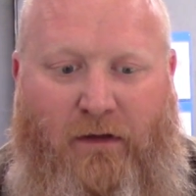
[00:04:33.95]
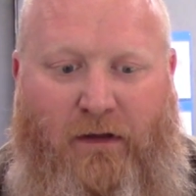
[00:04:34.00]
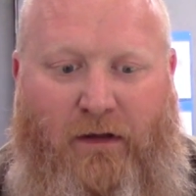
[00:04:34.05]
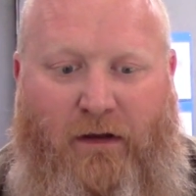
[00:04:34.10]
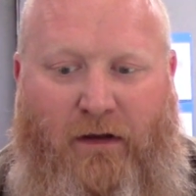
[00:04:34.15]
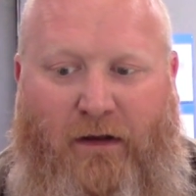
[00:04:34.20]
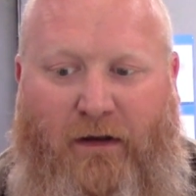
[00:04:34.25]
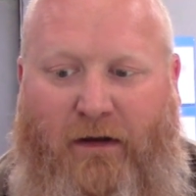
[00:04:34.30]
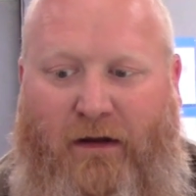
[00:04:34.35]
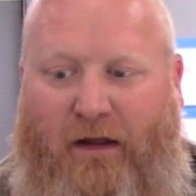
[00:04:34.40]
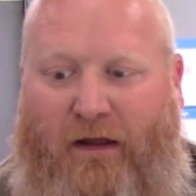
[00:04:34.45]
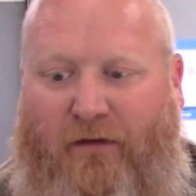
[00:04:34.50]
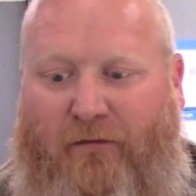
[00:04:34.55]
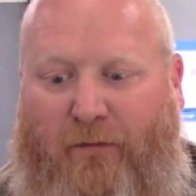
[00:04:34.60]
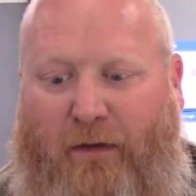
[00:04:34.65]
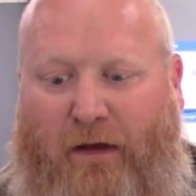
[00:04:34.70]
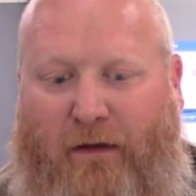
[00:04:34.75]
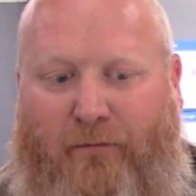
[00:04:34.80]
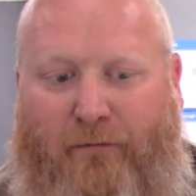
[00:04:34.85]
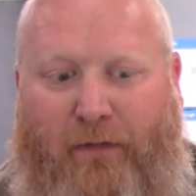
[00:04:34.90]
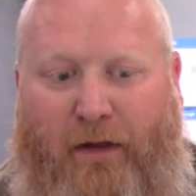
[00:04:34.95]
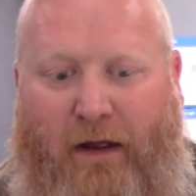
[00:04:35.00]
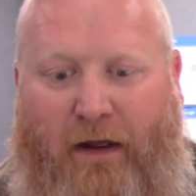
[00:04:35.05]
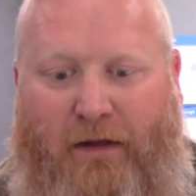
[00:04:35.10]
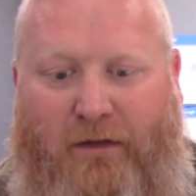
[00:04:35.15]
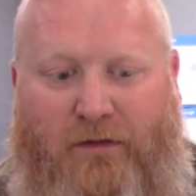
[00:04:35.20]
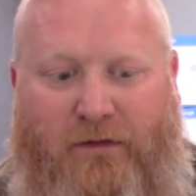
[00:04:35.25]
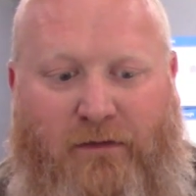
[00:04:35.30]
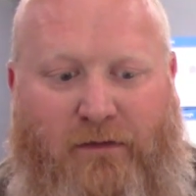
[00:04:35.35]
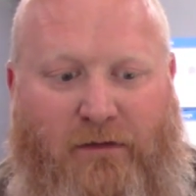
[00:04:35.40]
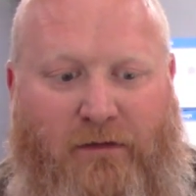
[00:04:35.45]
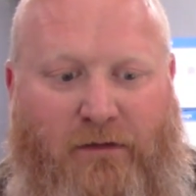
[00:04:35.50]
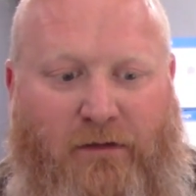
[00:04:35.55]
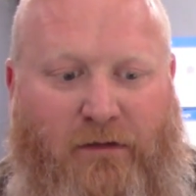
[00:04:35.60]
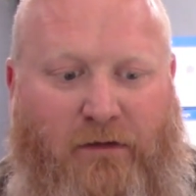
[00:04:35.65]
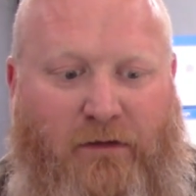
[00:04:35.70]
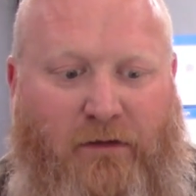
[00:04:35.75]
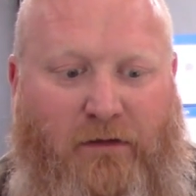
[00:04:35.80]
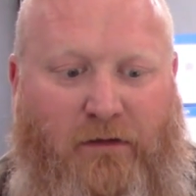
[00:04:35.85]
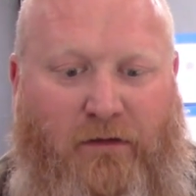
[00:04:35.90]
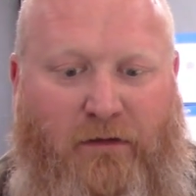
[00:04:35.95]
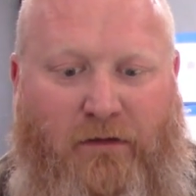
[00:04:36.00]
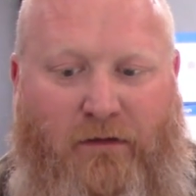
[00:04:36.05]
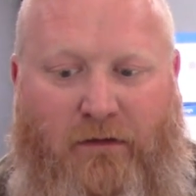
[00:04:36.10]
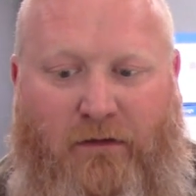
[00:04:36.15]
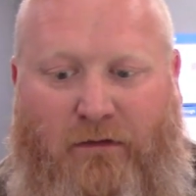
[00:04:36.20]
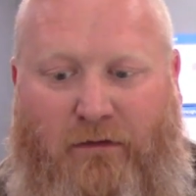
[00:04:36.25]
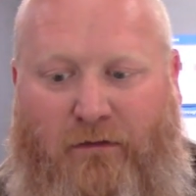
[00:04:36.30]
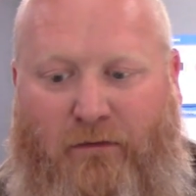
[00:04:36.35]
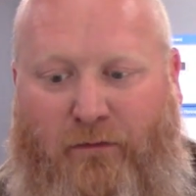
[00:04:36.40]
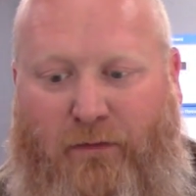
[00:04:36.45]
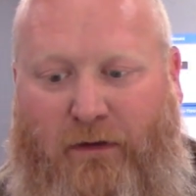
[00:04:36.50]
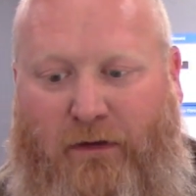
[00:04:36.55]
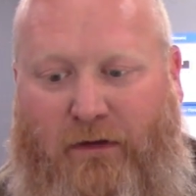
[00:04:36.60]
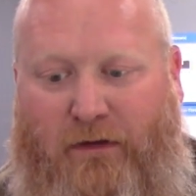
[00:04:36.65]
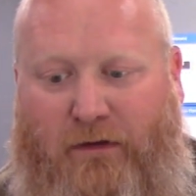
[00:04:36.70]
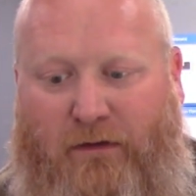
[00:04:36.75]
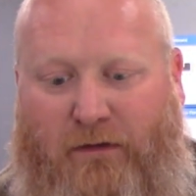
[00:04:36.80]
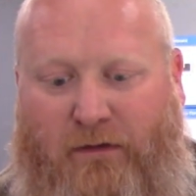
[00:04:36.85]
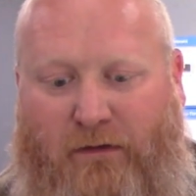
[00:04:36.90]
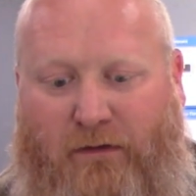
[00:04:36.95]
I like to have mine back just a little bit